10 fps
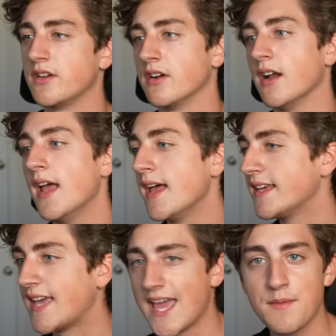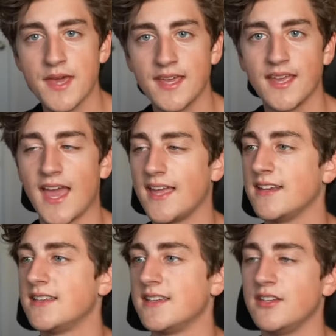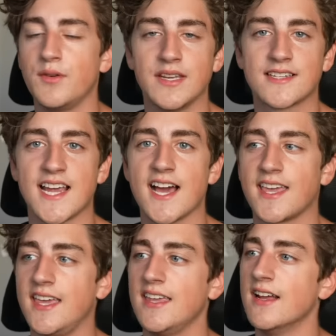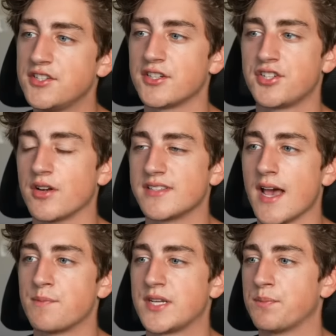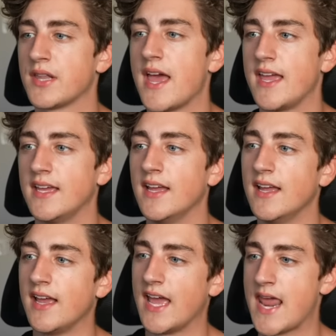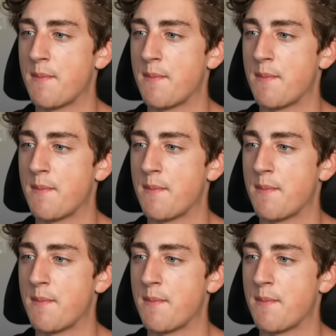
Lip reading: you're gaming and you eat a Taki, Ninja shows up to play an